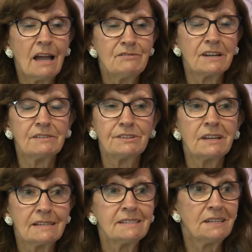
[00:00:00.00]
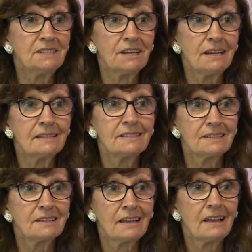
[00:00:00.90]
I've done it for nineteen years
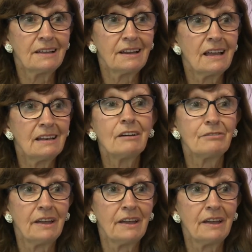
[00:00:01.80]
and I, and I love